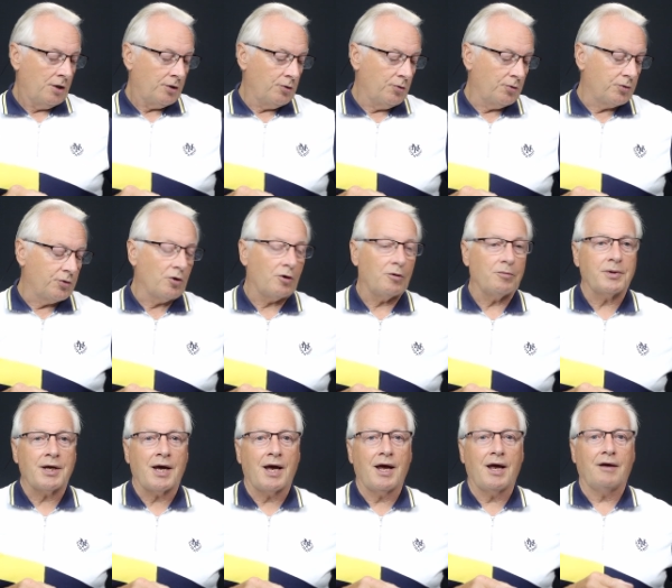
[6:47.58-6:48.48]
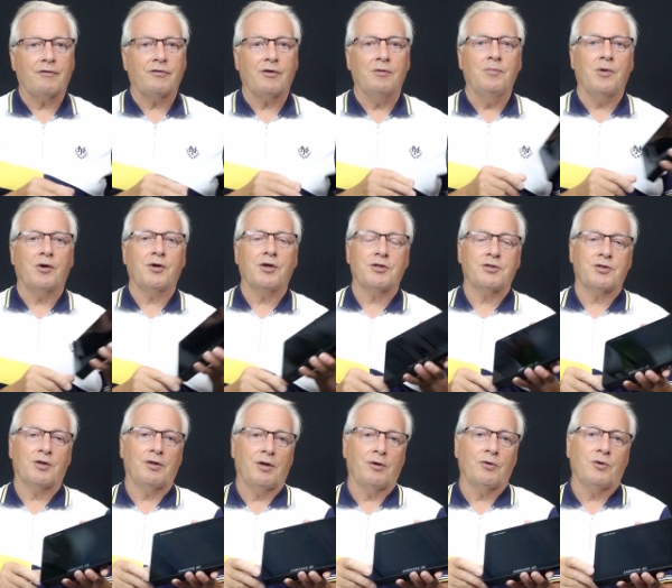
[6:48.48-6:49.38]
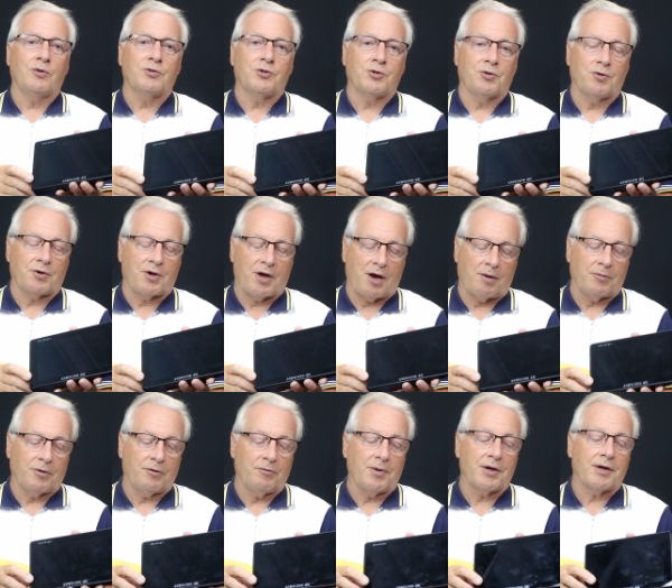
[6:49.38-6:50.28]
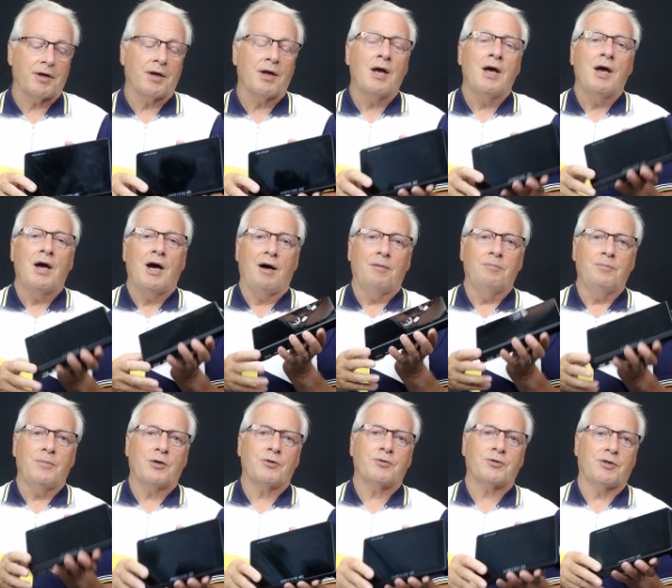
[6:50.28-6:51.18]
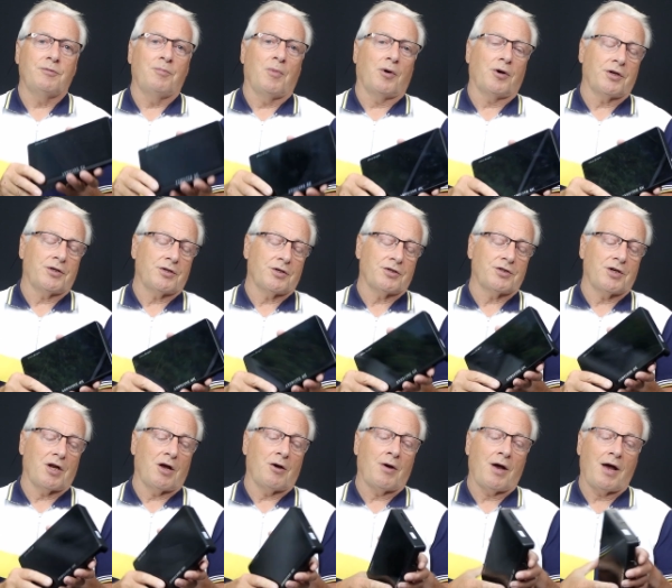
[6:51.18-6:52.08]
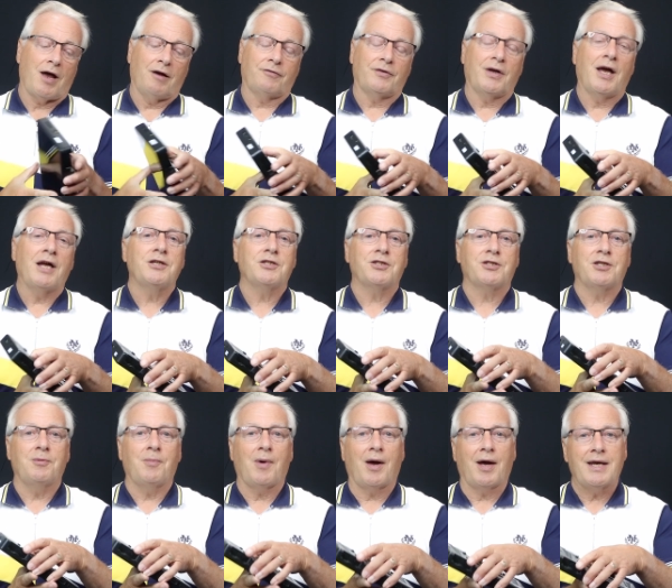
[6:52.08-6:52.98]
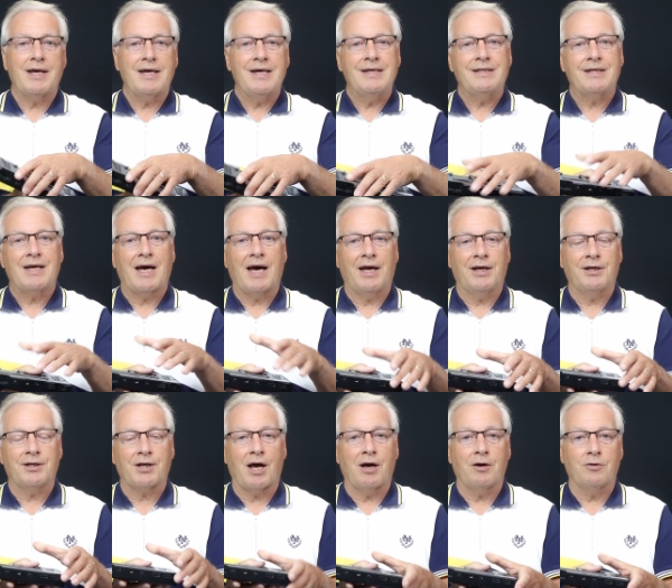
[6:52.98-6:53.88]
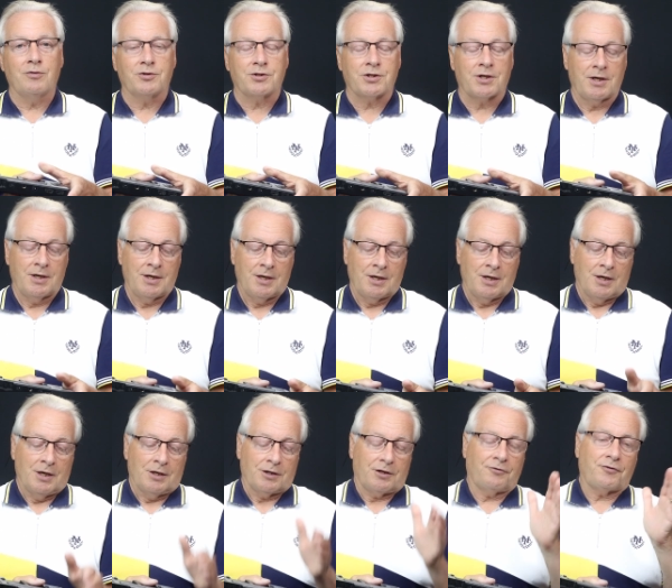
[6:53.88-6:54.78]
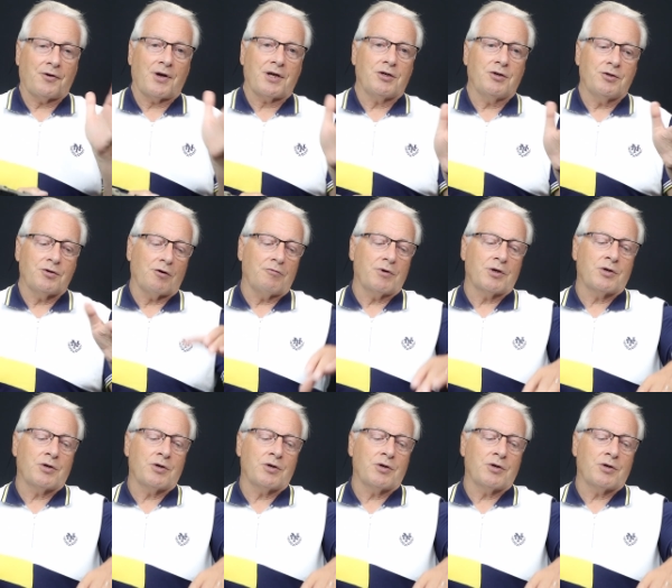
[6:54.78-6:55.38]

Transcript: you'd normally have a monitor local to your camera rig, and most of the monitors now have HDMI in and out. The fact you're not